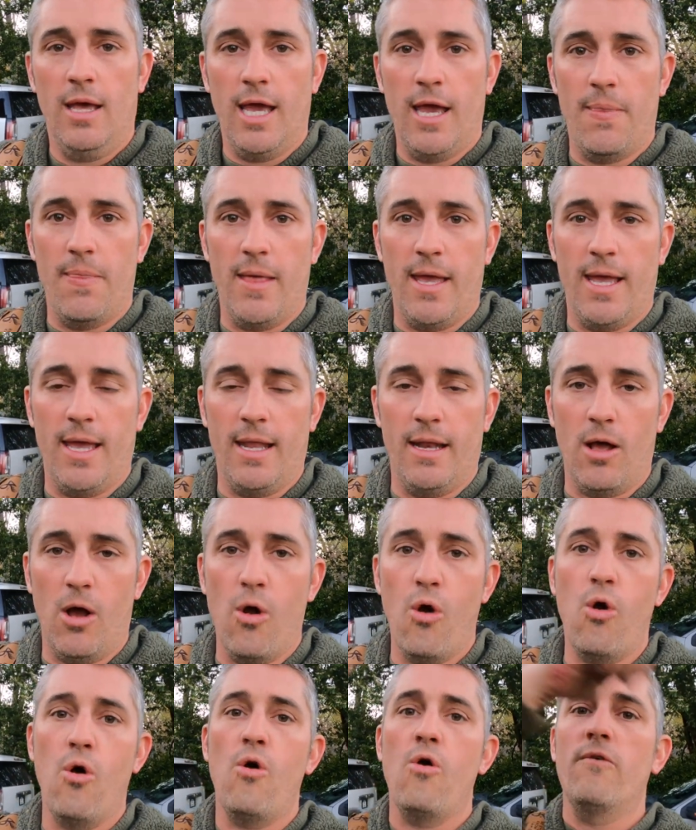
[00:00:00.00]
and then
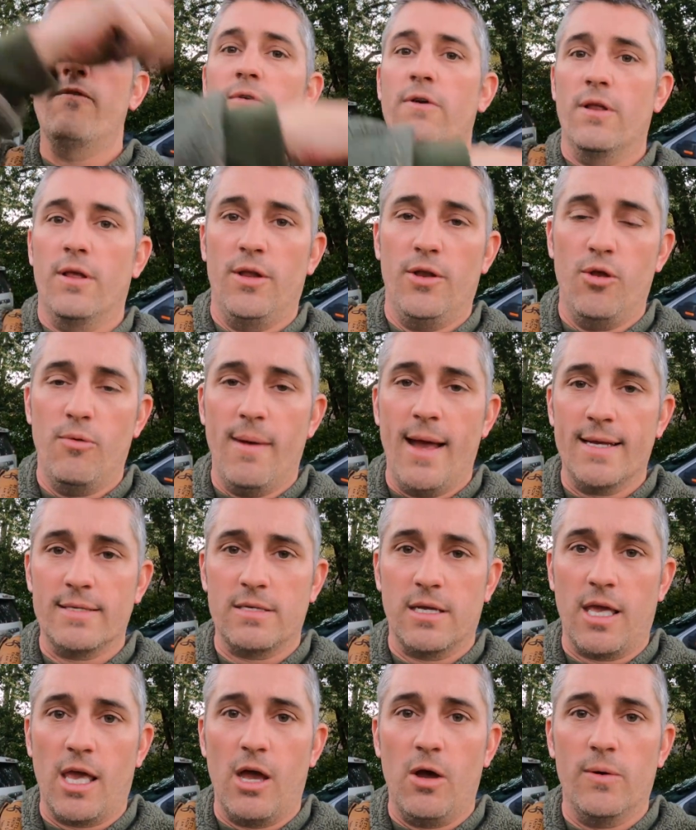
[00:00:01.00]
over to New
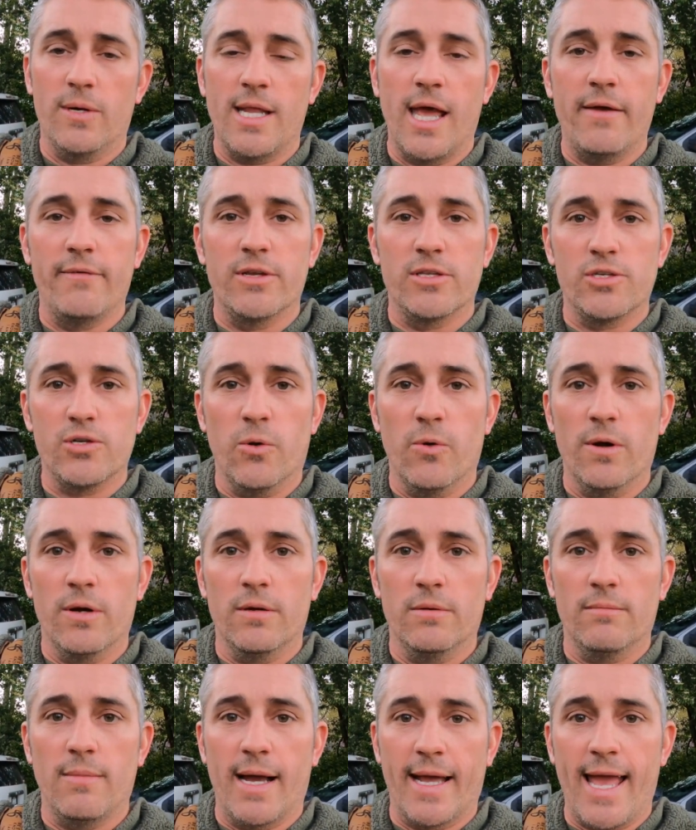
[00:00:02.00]
Mexico with David and
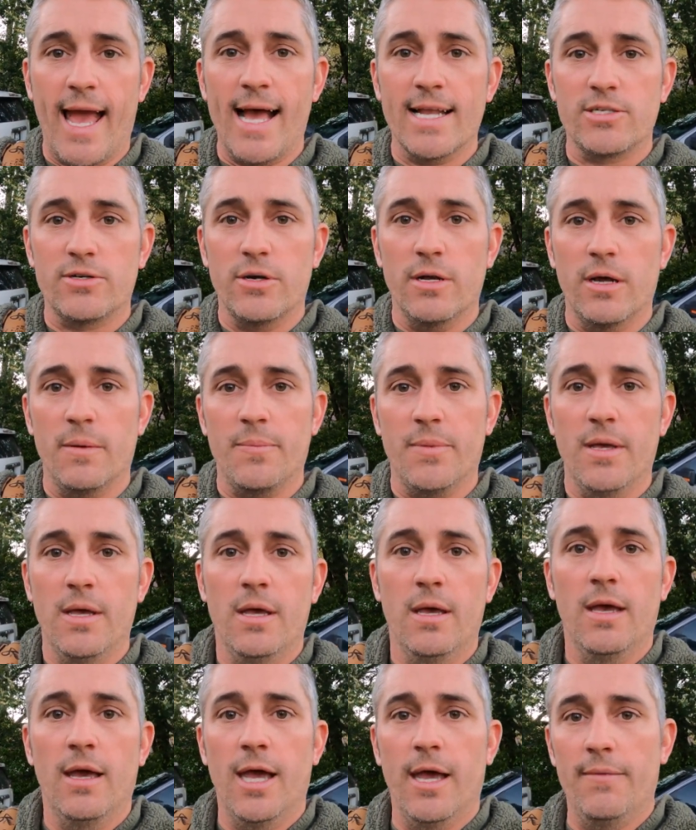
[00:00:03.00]
Jordan, my guy trip,
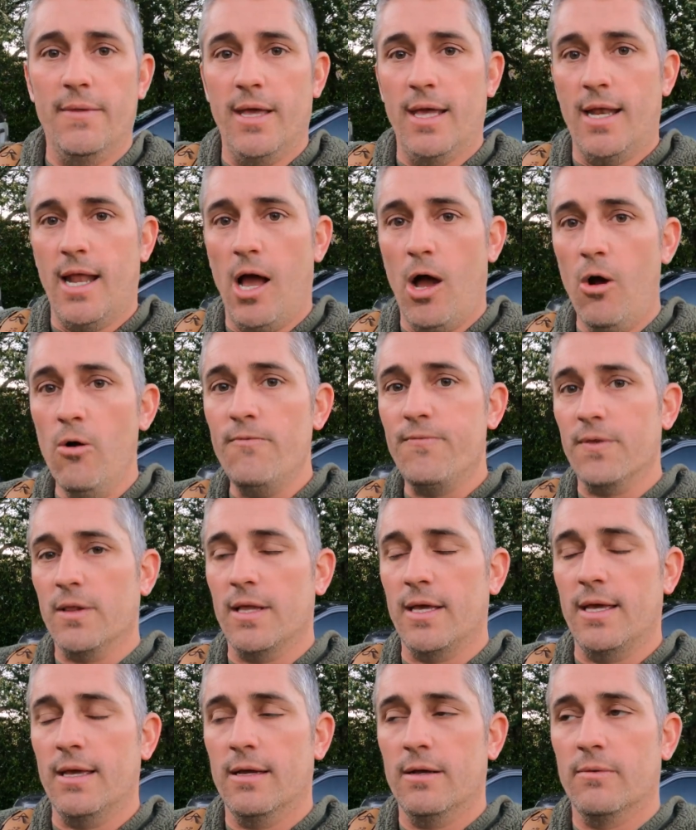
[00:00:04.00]
and then
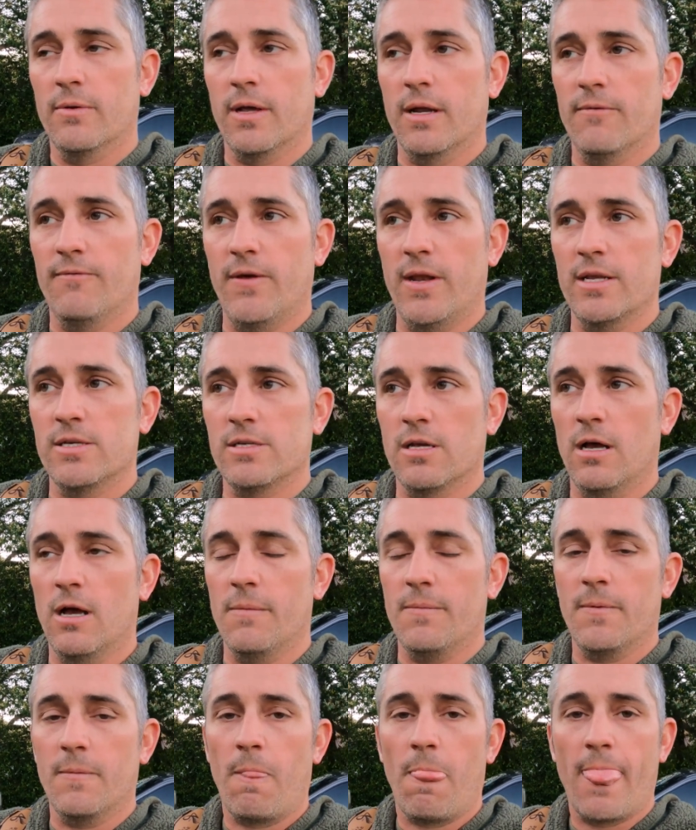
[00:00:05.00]
hopefully we're gonna finish
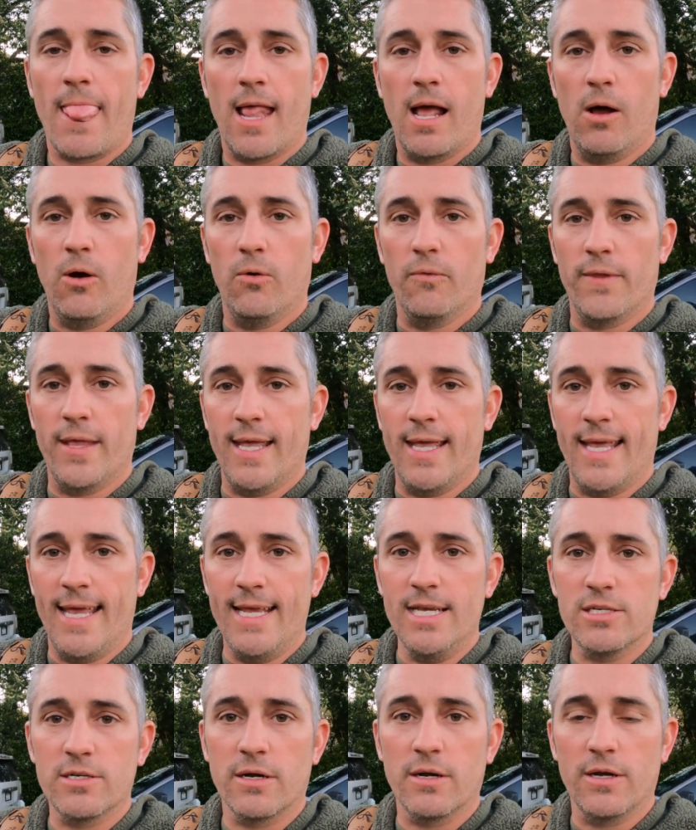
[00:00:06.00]
up on the
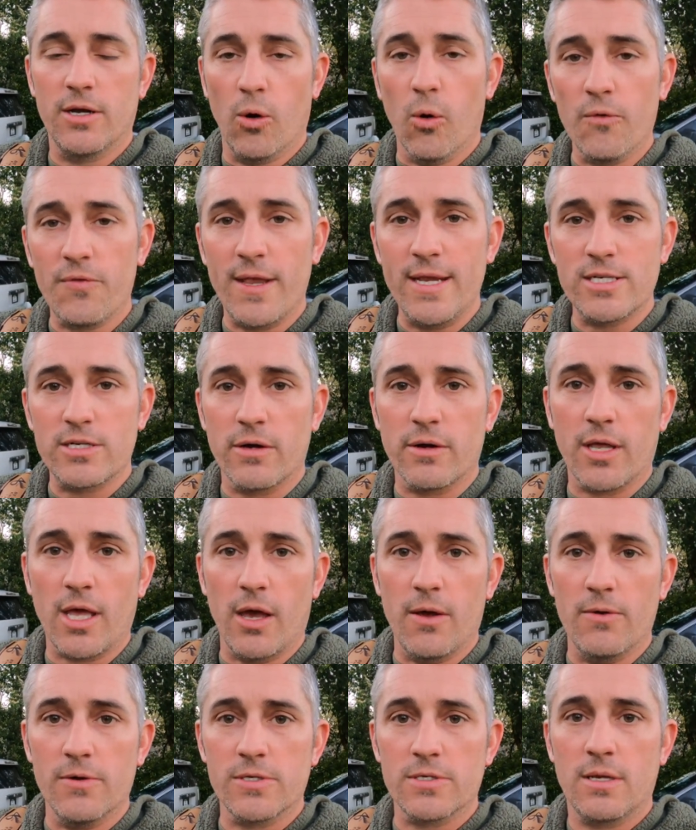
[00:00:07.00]
northeastern
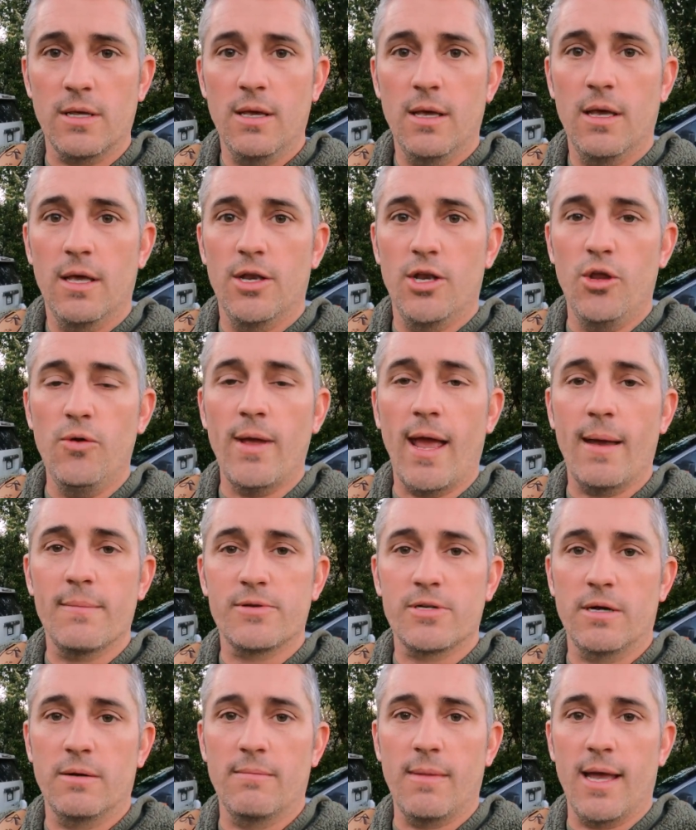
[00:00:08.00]
coast, New
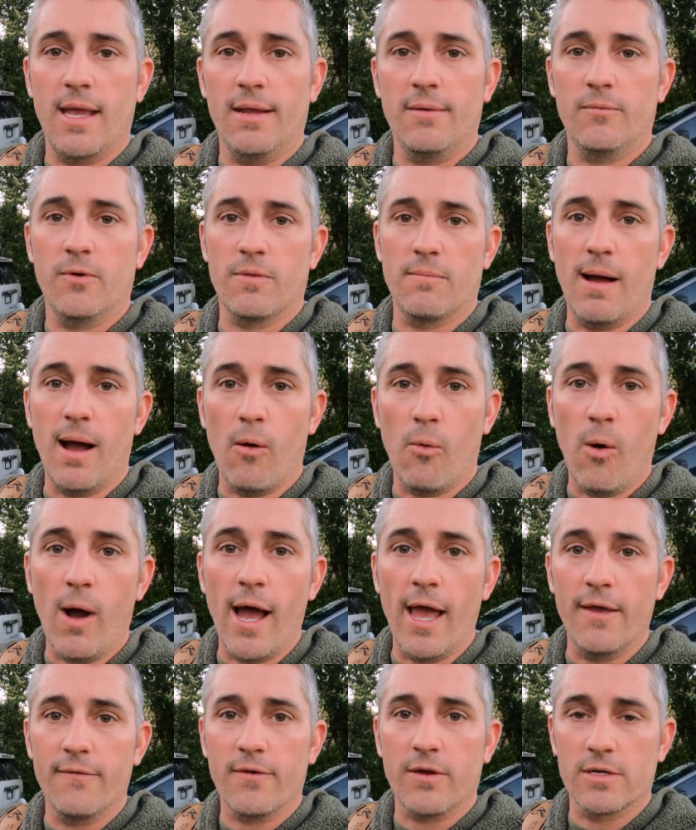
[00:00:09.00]
Hampshire and Maine with my
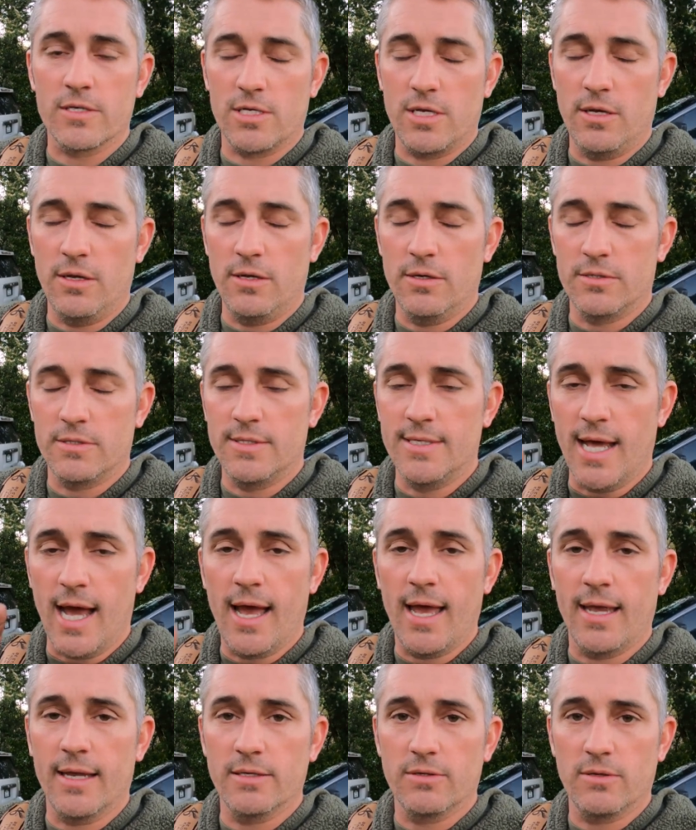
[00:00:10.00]
wife, because she's
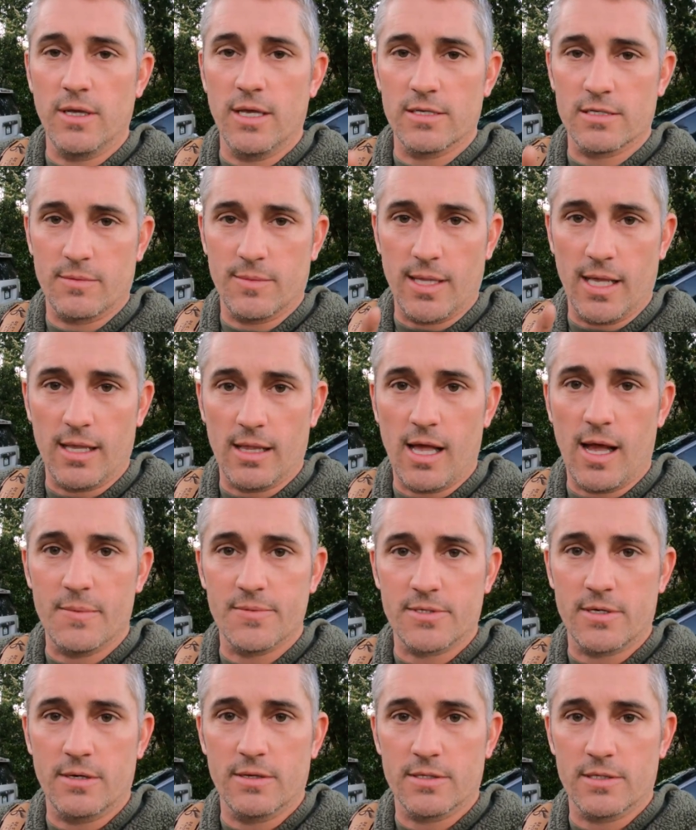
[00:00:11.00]
dying to get some of that
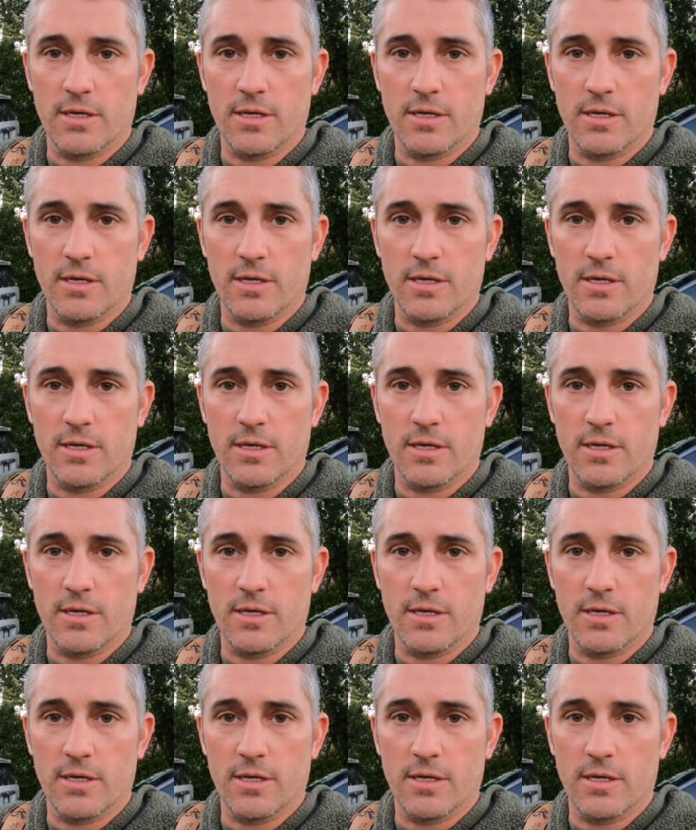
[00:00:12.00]
lobster.